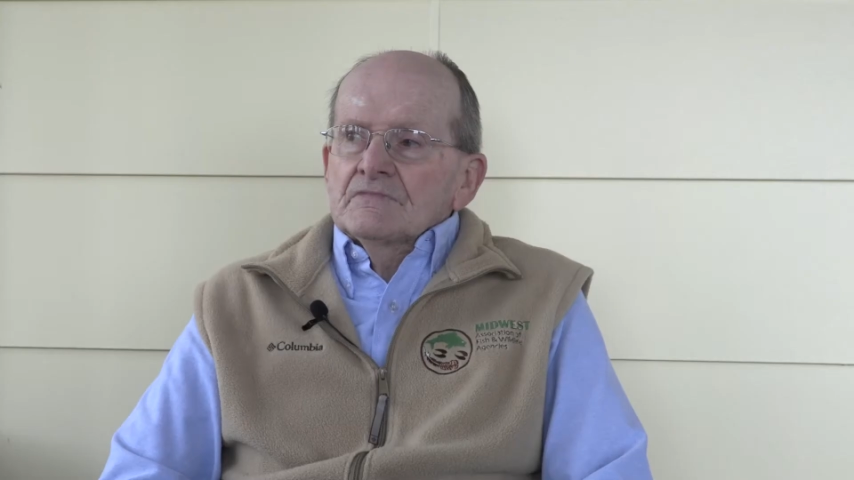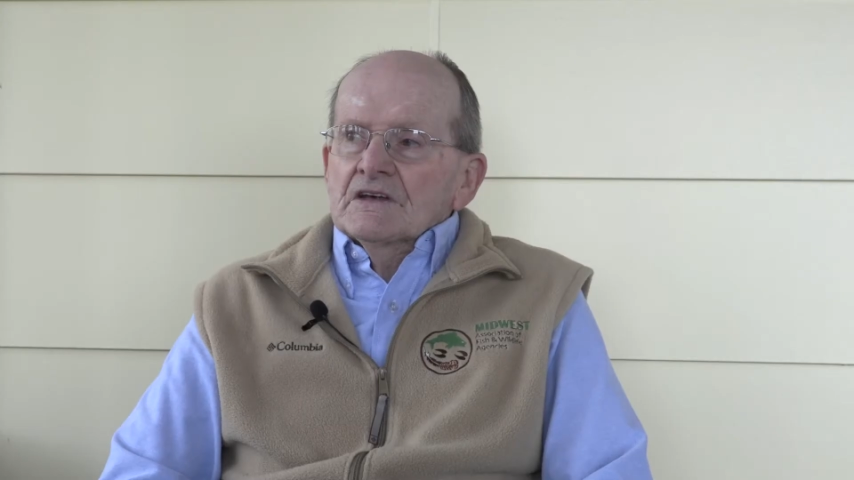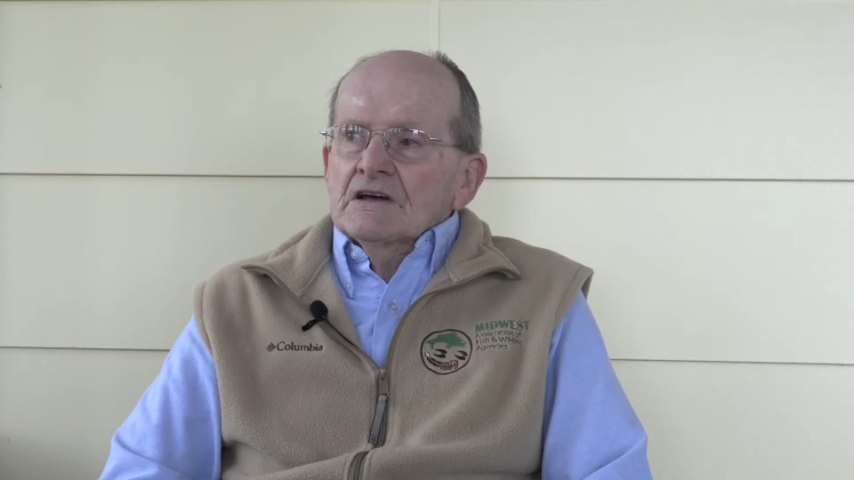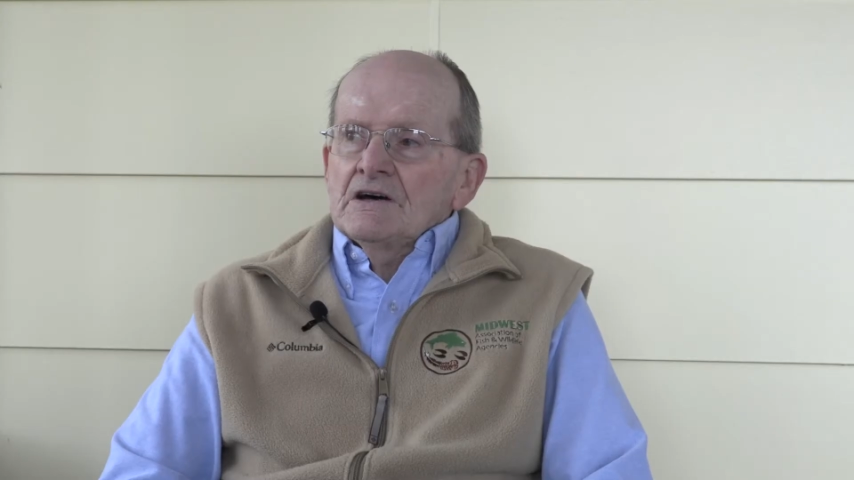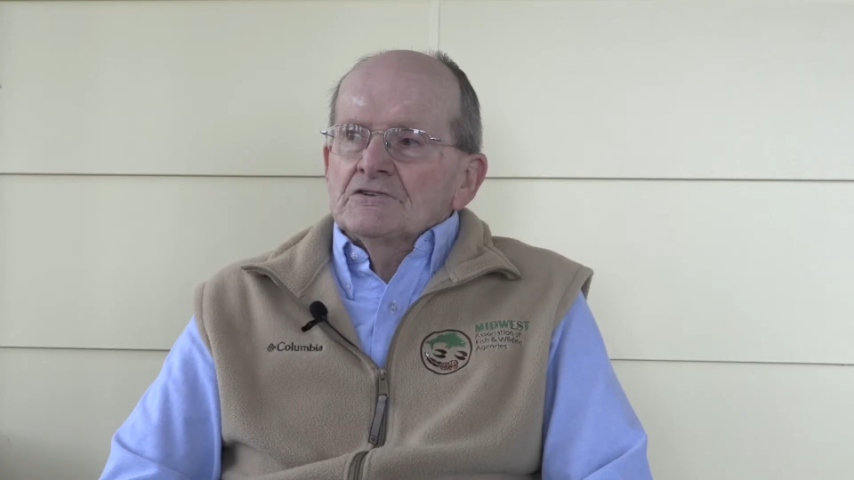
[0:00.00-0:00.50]

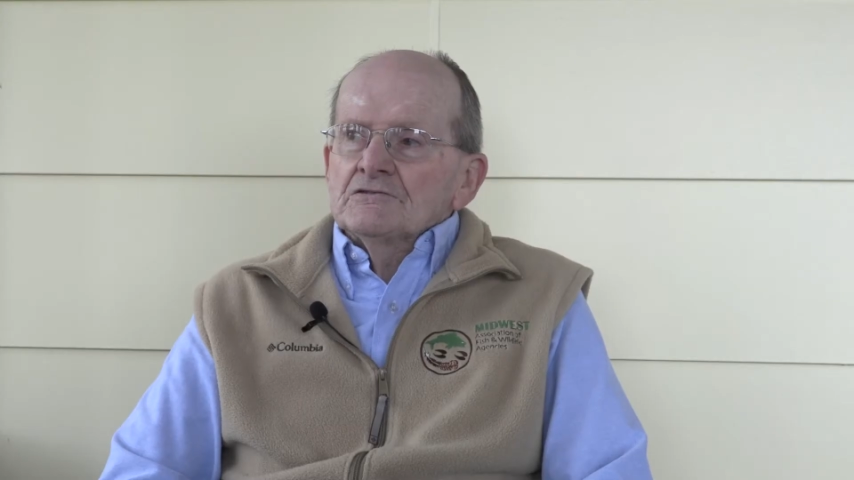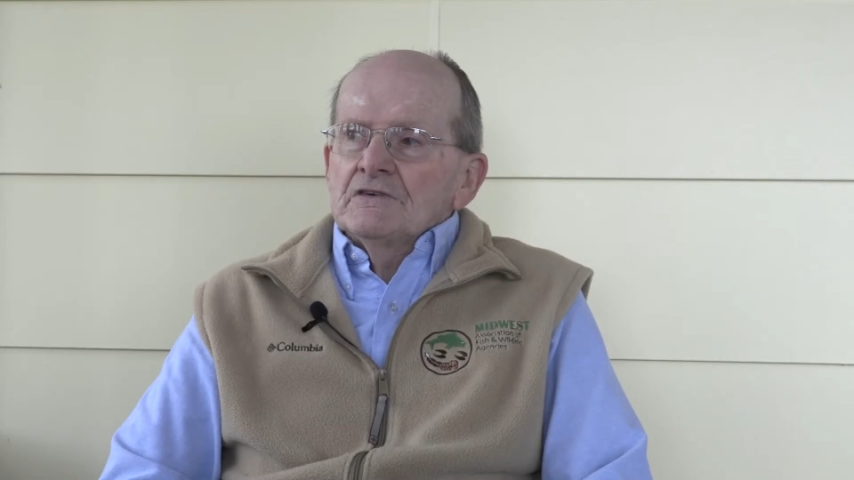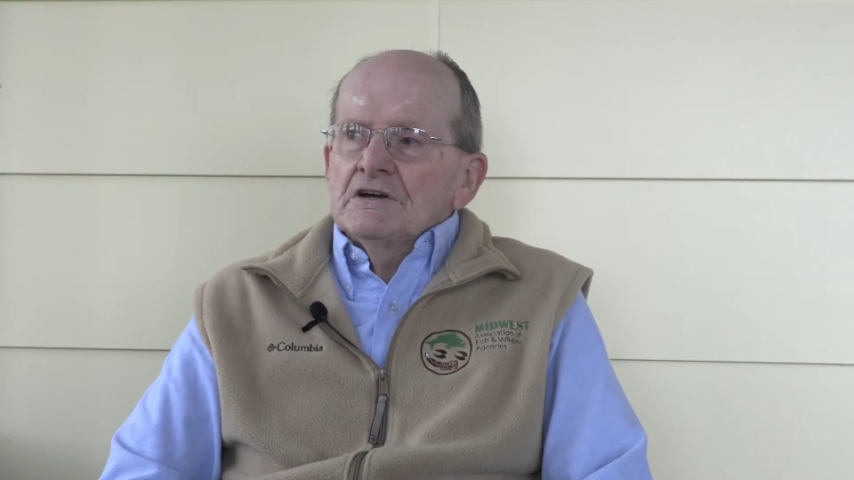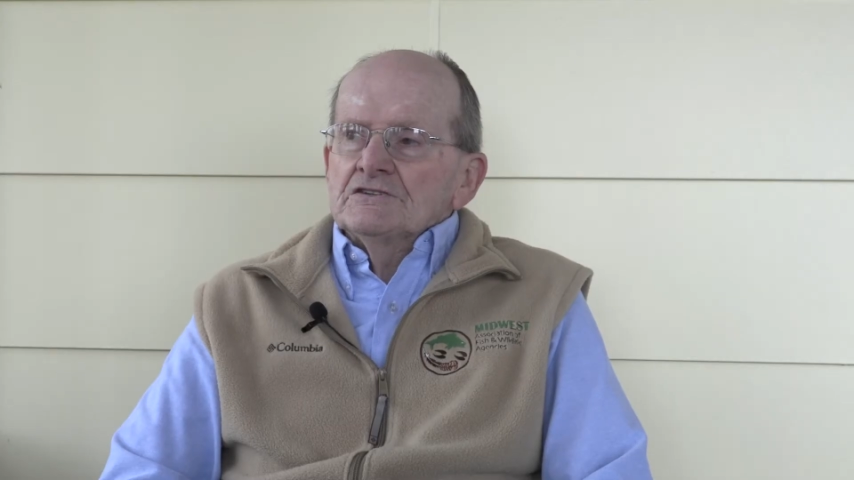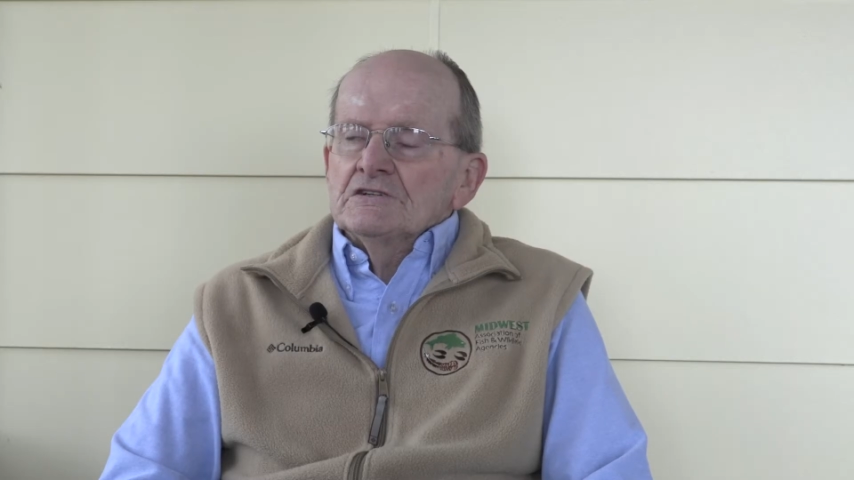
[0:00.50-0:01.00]
The
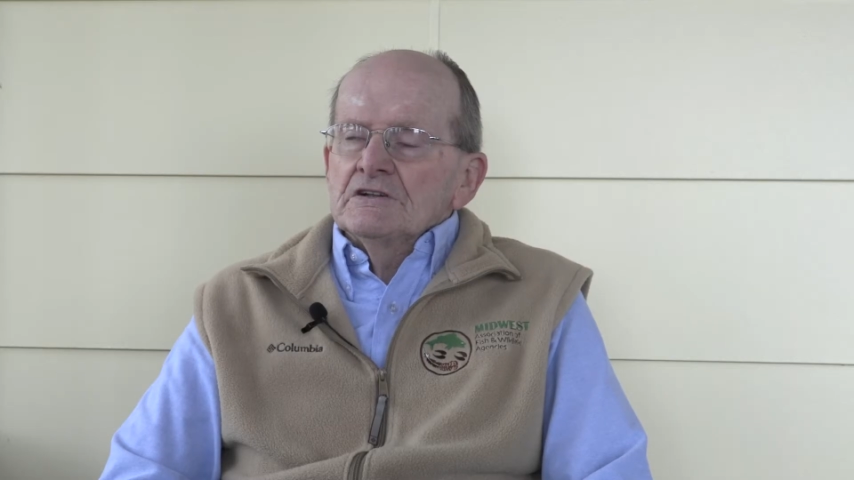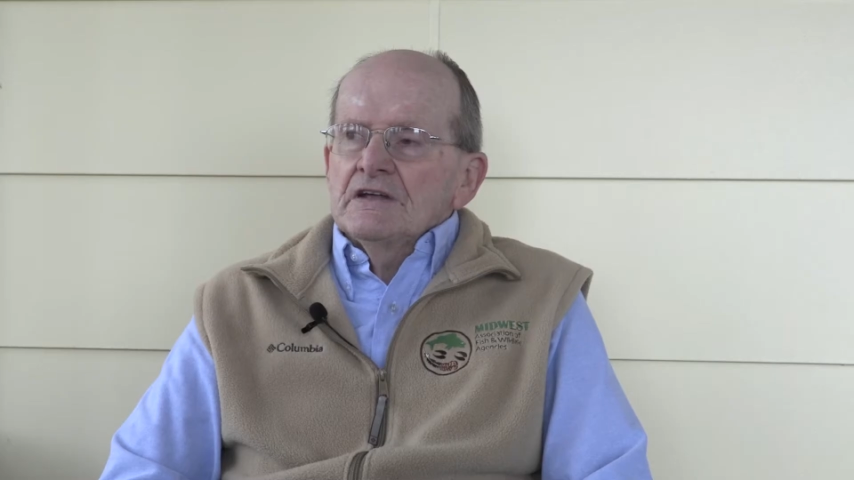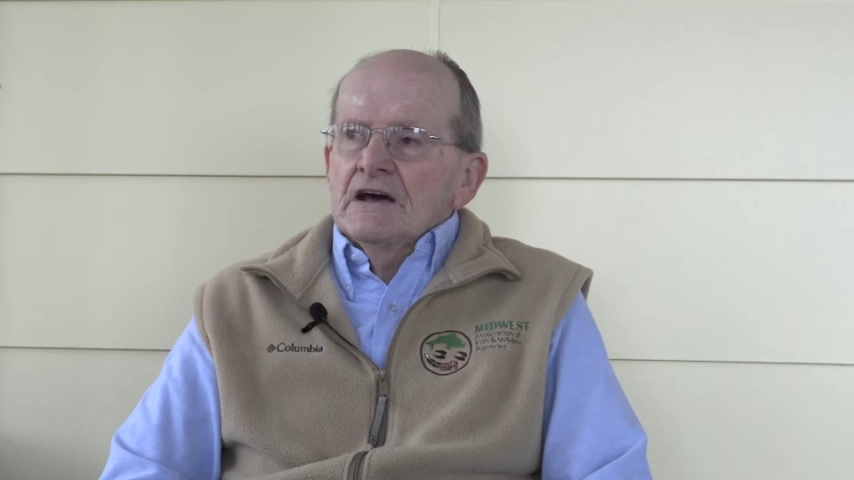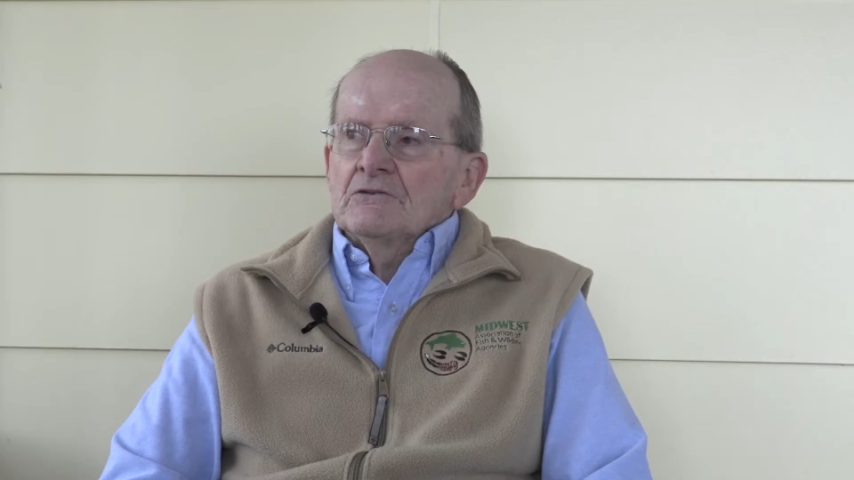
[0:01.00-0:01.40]
Conservation and the